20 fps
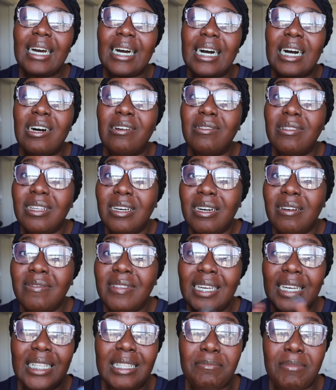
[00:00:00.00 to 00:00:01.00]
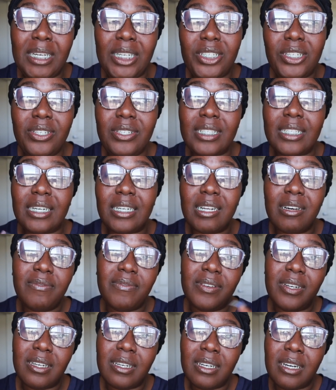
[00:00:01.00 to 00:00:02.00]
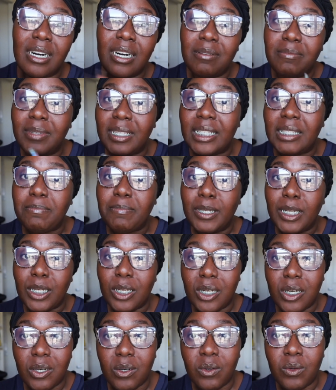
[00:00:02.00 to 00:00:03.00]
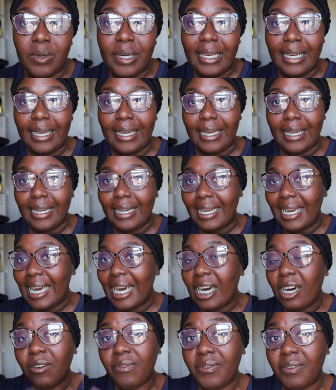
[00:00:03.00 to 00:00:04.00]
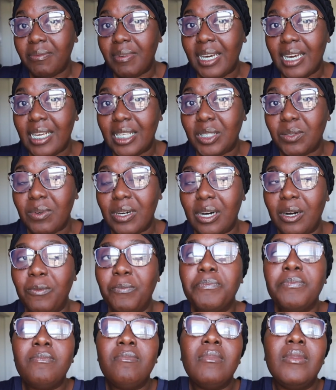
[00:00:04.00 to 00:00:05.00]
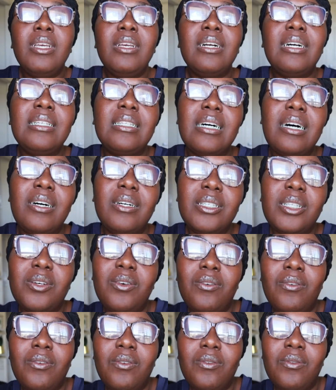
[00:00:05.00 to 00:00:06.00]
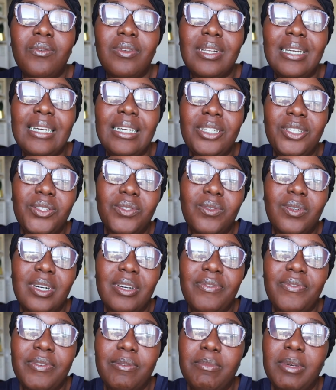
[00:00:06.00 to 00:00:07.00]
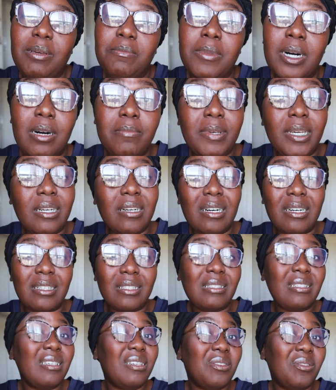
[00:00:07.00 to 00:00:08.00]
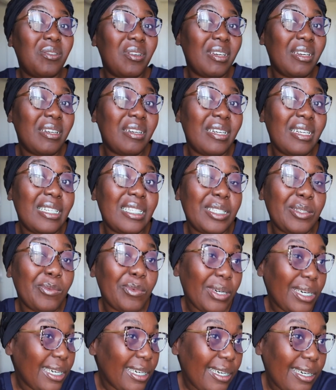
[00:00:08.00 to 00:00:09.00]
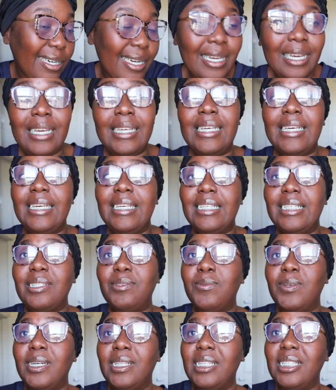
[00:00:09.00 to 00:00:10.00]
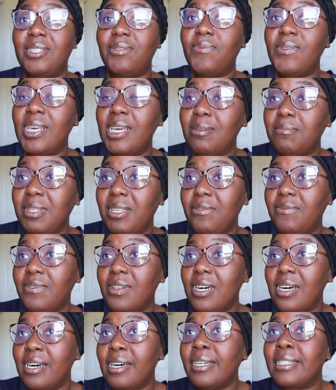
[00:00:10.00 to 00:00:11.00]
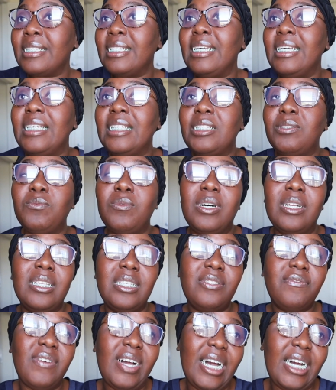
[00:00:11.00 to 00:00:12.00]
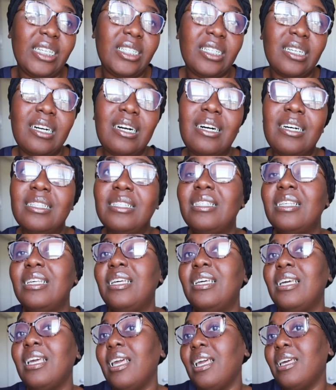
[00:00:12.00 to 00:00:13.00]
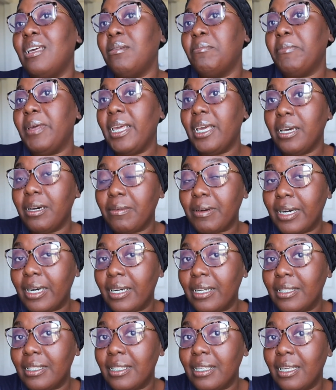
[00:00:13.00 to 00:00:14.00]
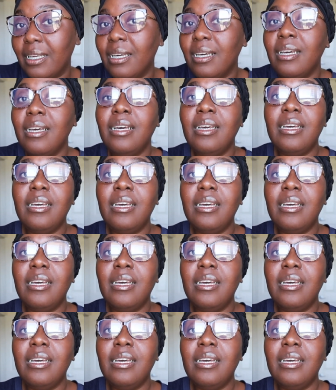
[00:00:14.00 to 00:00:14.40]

I'll love that. Make sure you sign off in the comments below. And I'll film that as well. Because I also enjoy filming mommy content on here as well. As well as family vlogs. As well as fashion content and makeup content